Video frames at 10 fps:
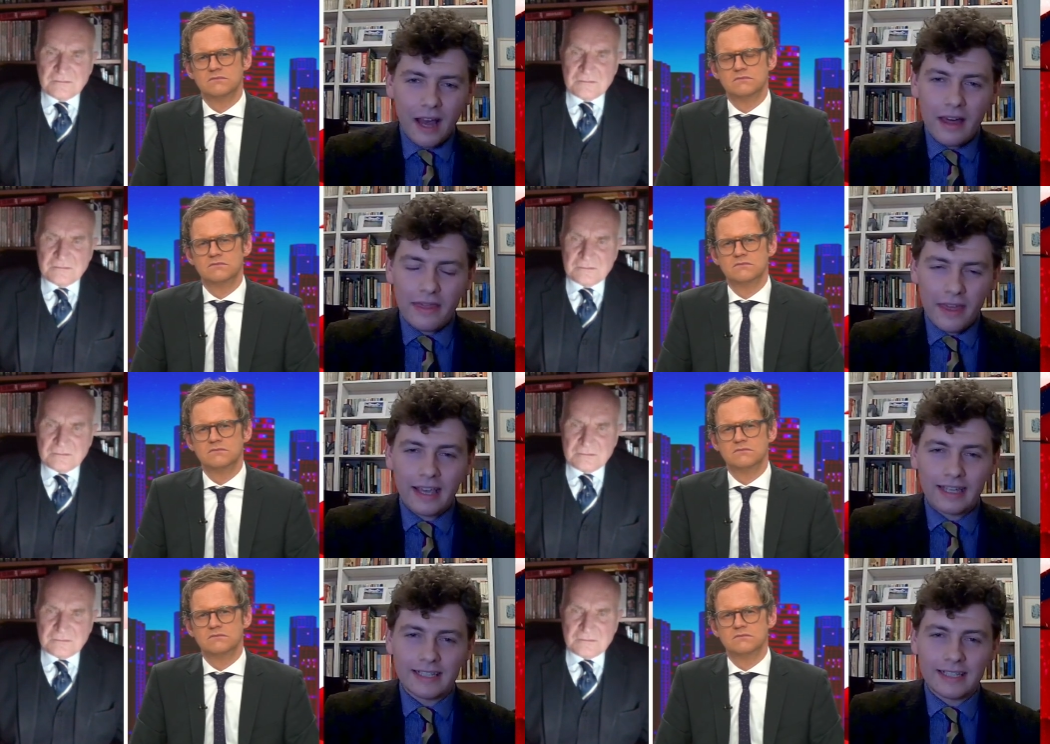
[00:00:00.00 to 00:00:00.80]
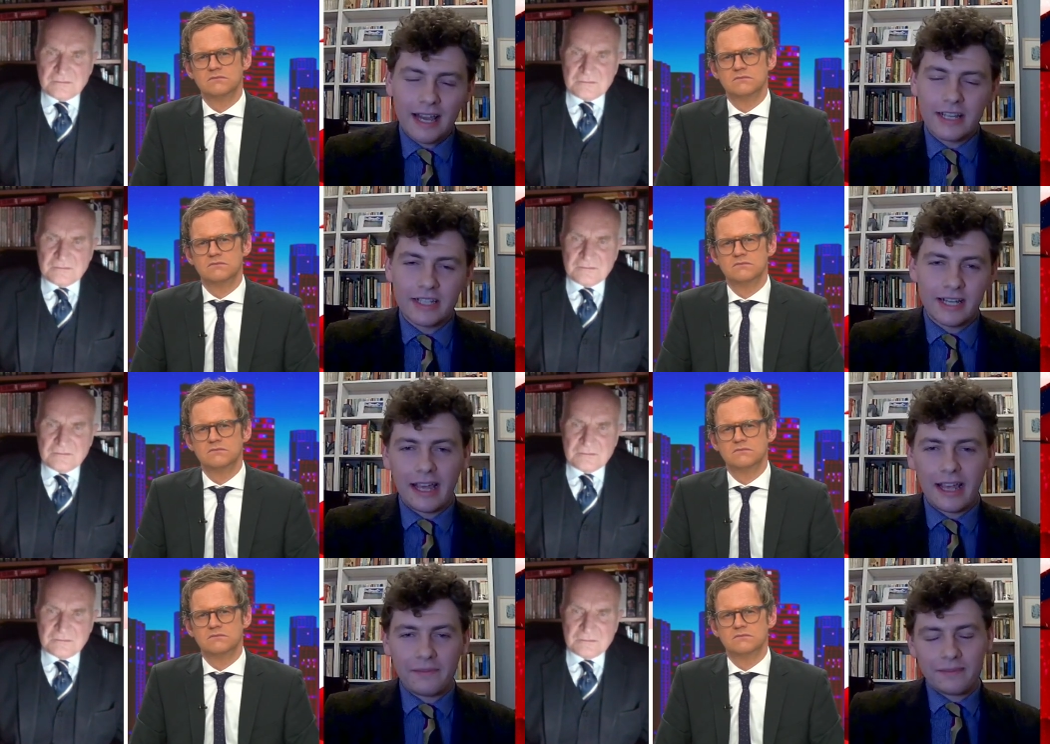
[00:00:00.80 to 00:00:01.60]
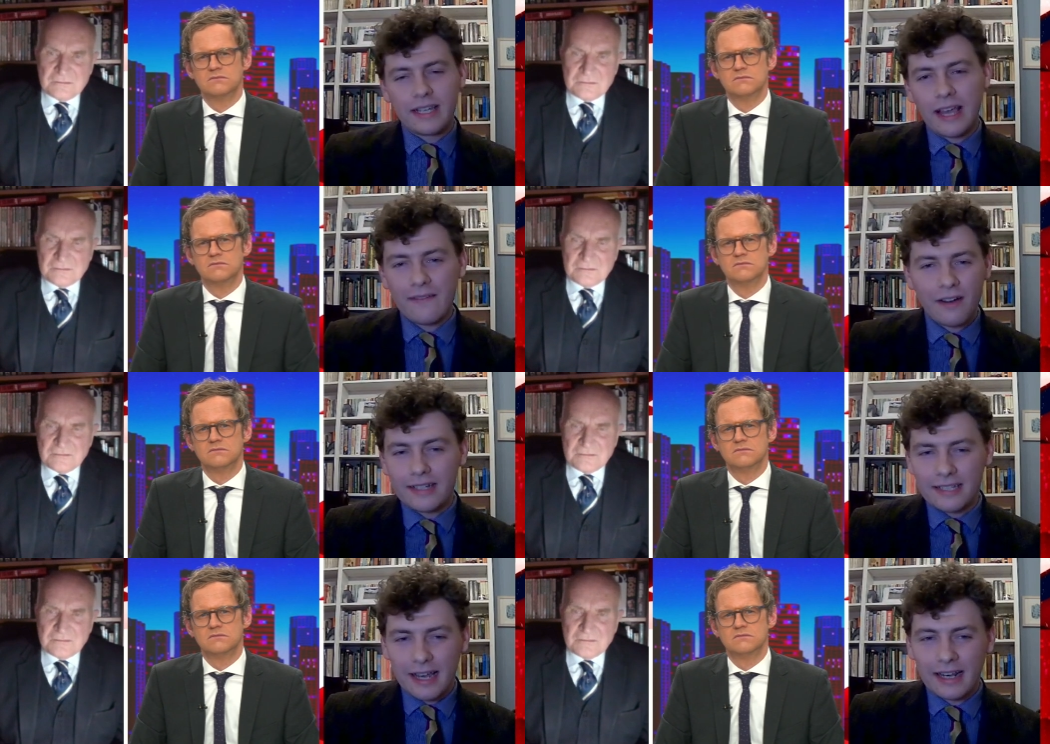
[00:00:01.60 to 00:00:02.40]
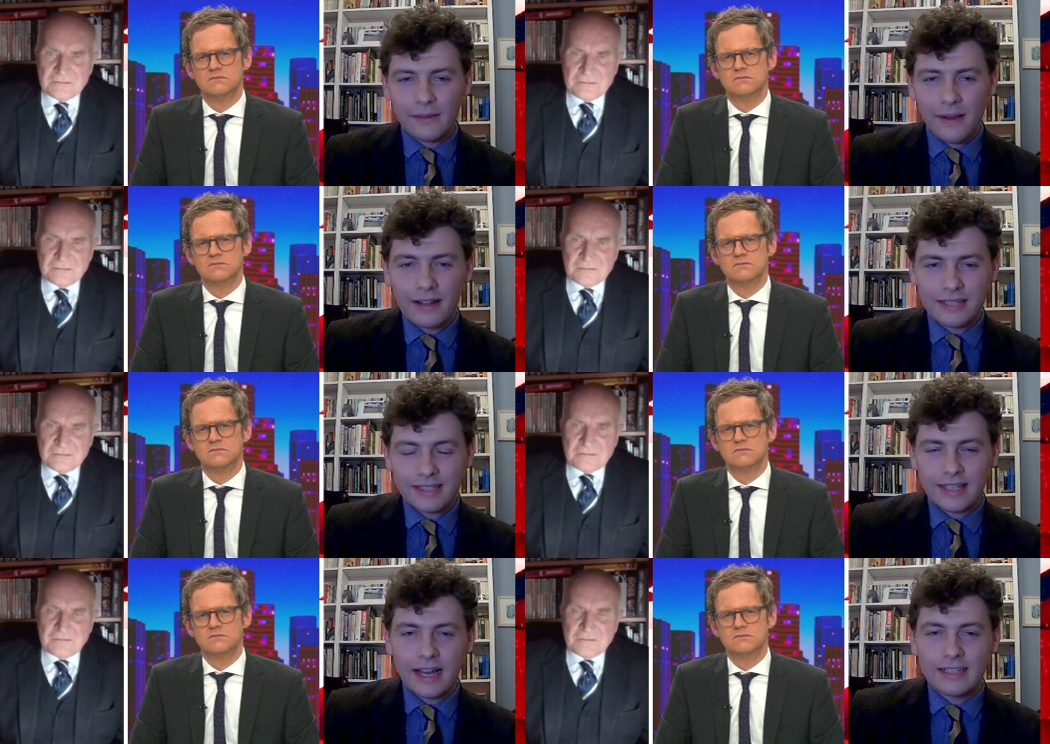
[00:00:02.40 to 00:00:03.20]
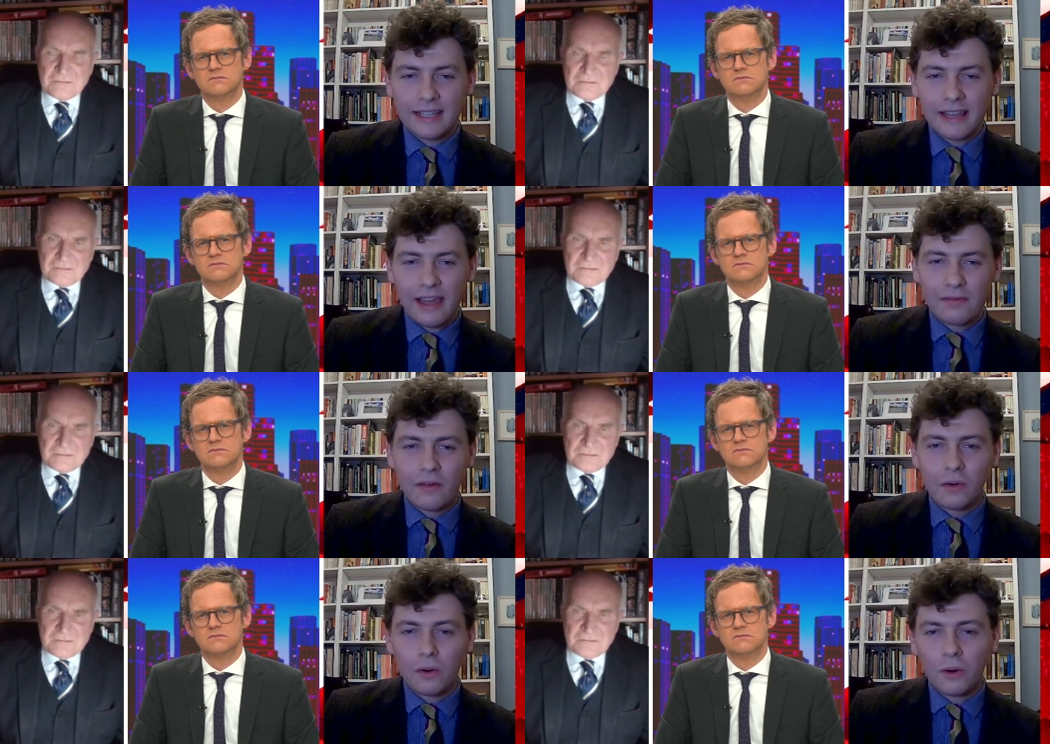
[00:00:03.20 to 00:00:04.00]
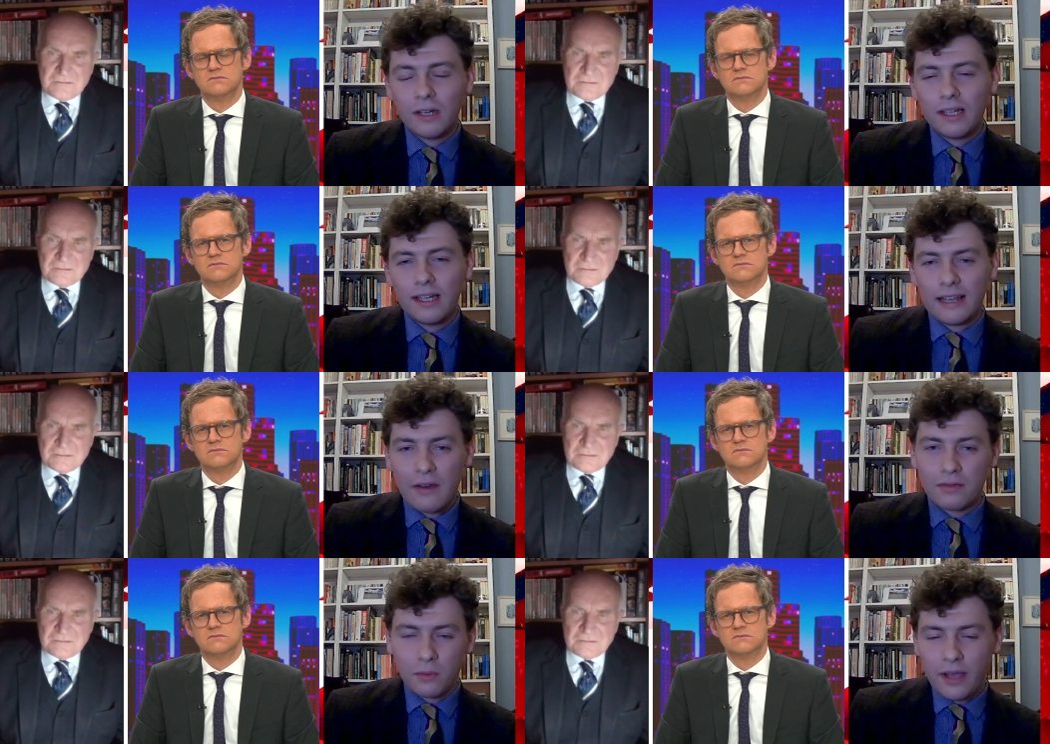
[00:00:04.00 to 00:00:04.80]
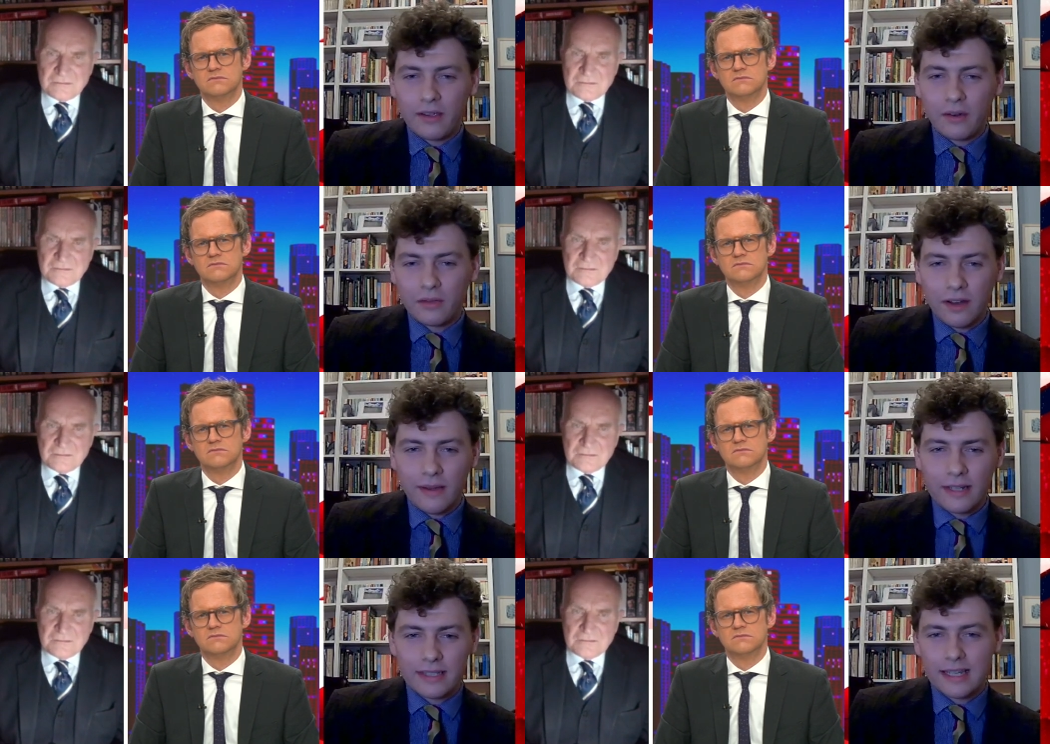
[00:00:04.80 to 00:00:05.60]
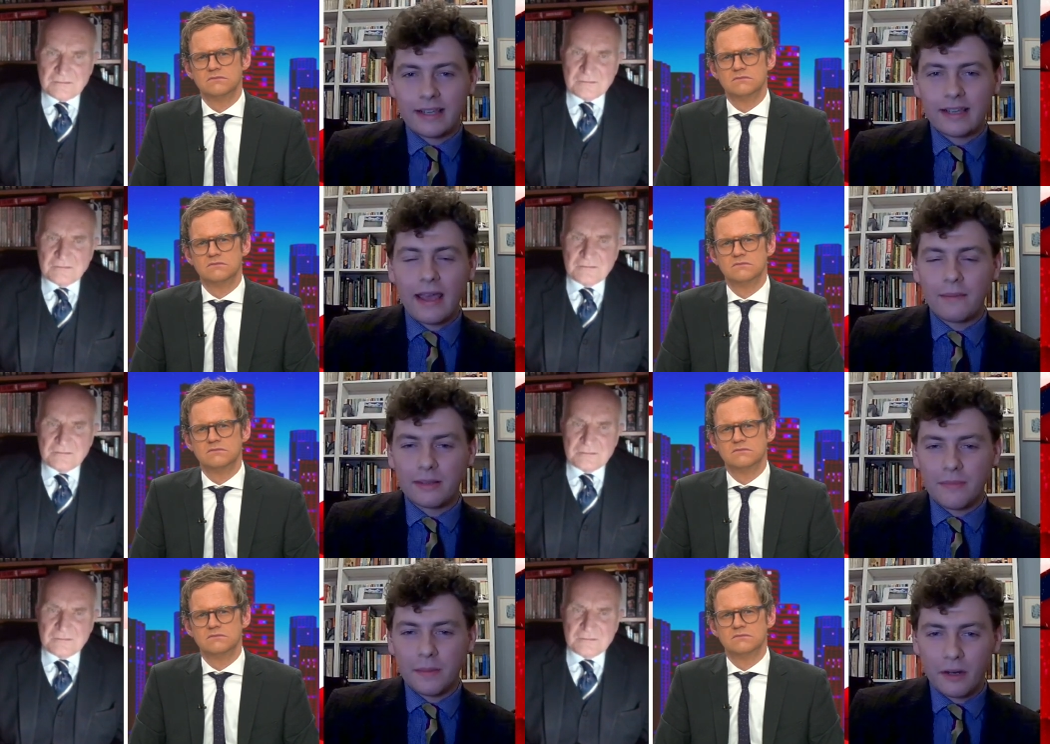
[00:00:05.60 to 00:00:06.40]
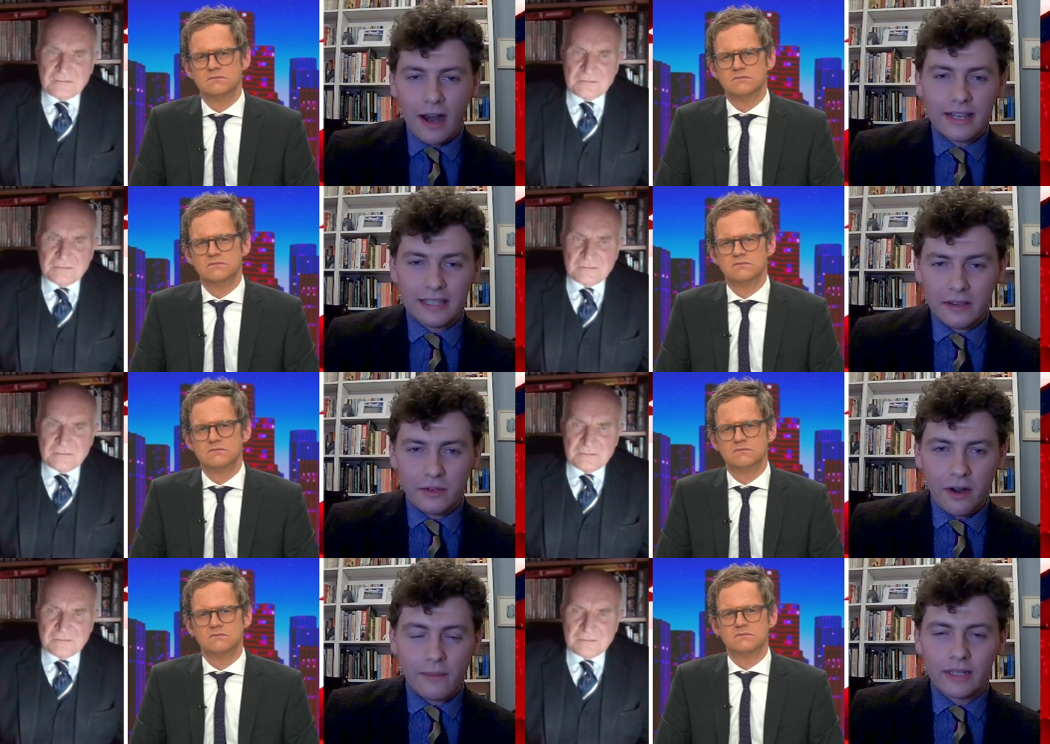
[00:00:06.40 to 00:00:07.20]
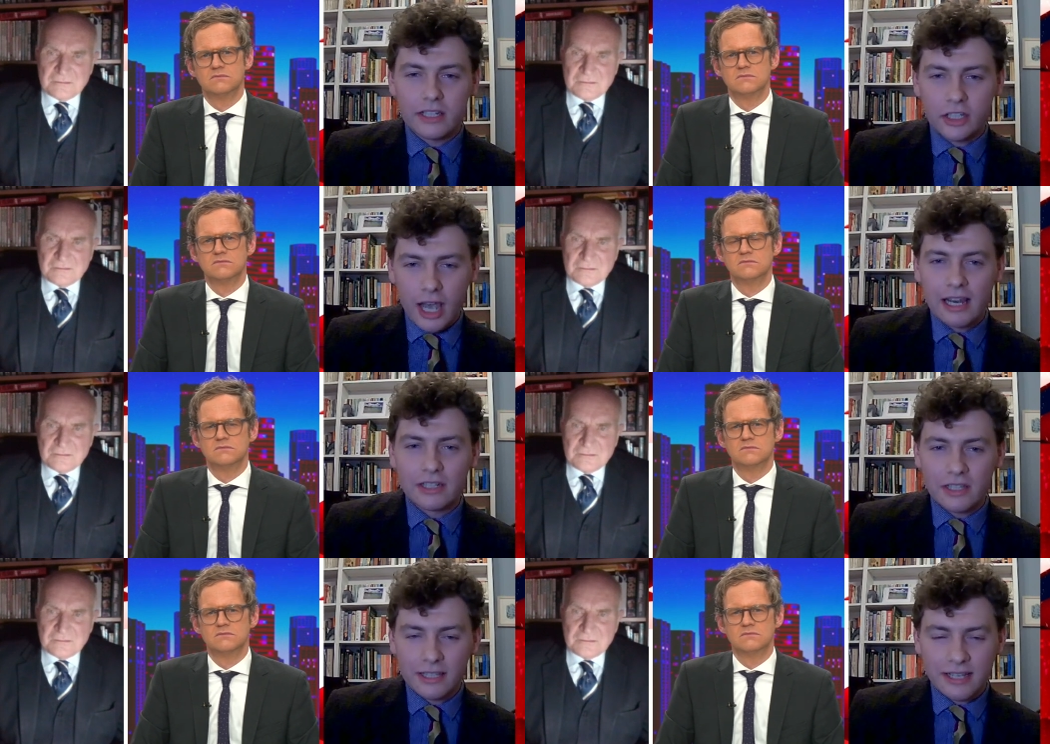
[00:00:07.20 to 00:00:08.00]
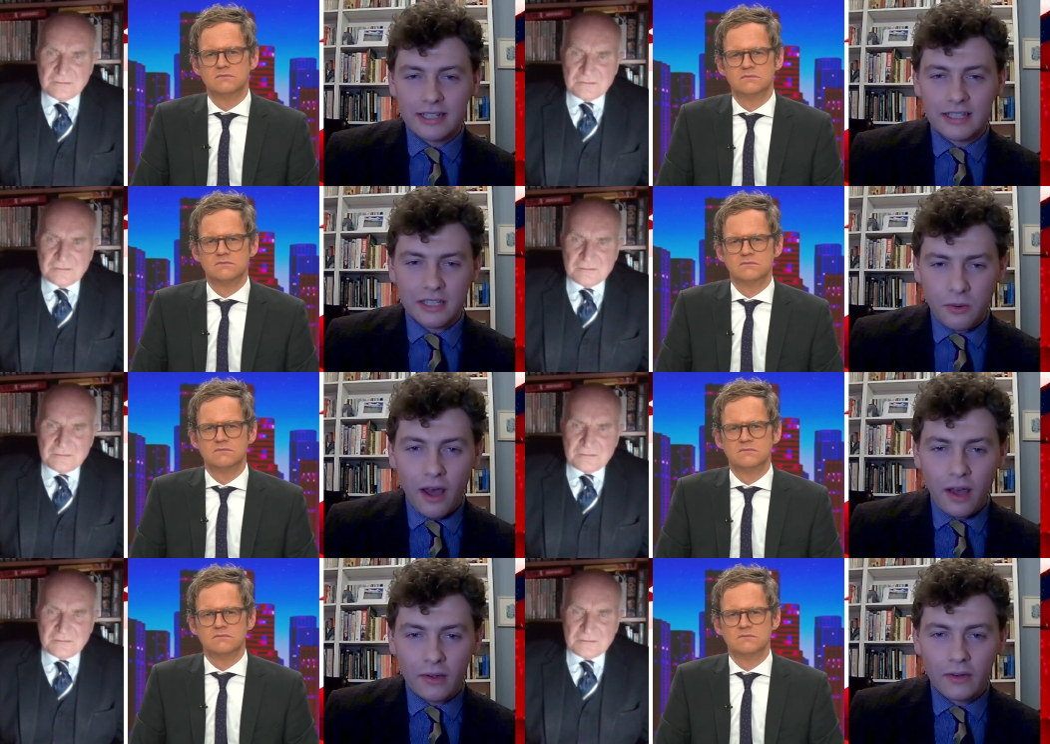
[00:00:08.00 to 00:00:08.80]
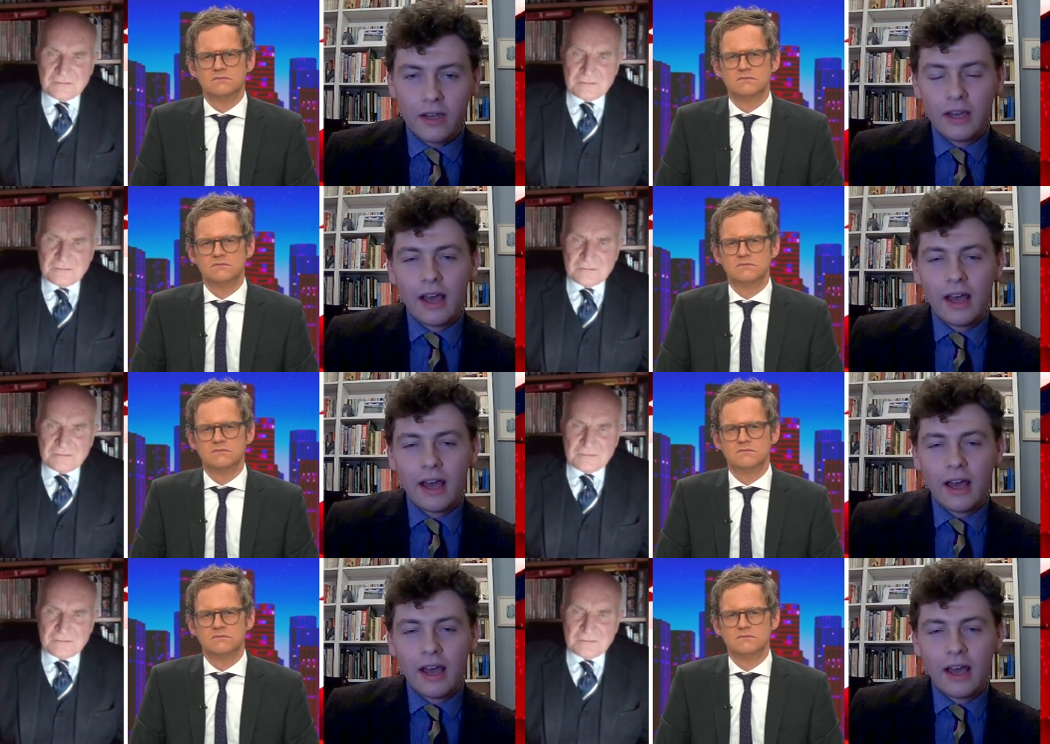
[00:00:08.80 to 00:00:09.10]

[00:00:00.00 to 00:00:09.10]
Speaker 1: I think it's essentially, to get very technical about it, it's the idea that if you're left wing, you're fundamentally aiming to be progressive. You're aiming to challenge the status quo.